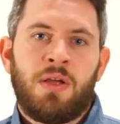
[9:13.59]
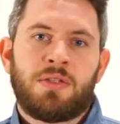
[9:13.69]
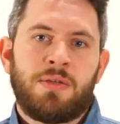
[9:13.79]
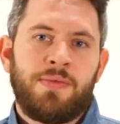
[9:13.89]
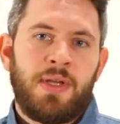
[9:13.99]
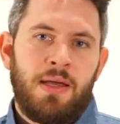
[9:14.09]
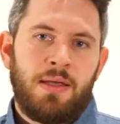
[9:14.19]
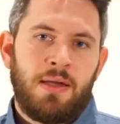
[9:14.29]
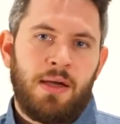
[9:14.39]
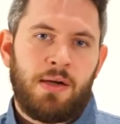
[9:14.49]
So we're
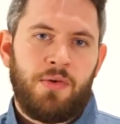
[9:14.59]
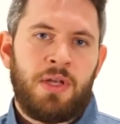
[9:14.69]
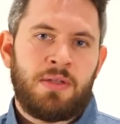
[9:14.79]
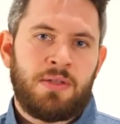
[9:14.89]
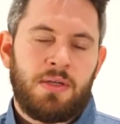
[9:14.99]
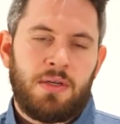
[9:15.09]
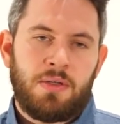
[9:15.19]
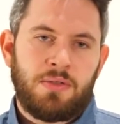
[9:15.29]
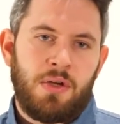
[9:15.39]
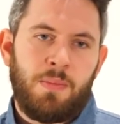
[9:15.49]
laying a grid
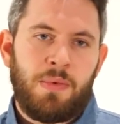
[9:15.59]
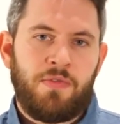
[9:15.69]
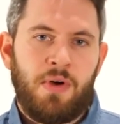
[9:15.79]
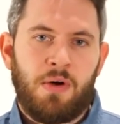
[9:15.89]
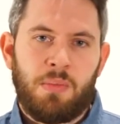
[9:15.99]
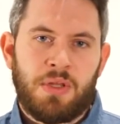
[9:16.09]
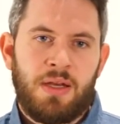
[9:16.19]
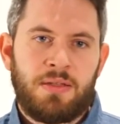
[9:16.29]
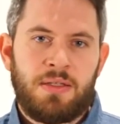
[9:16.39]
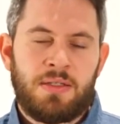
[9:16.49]
on top of our
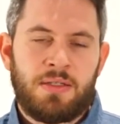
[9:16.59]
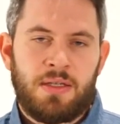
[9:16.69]
modalities,